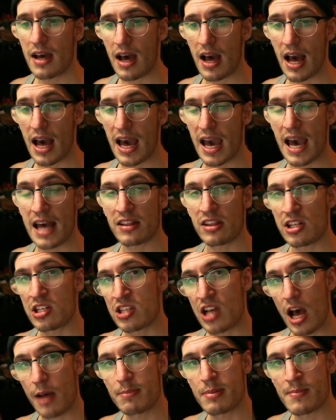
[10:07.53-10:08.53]
At the
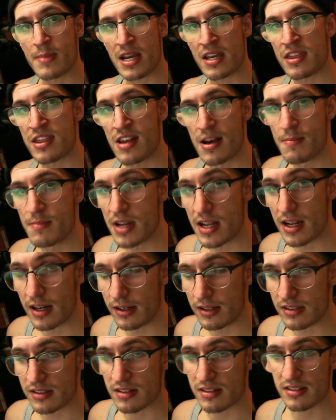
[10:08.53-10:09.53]
top of my
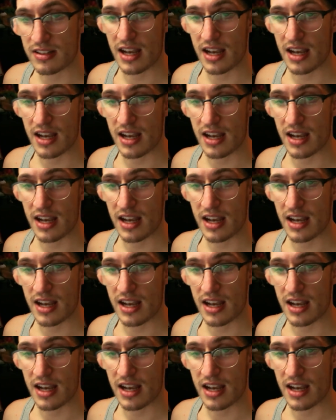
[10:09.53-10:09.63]
thumbnails, there's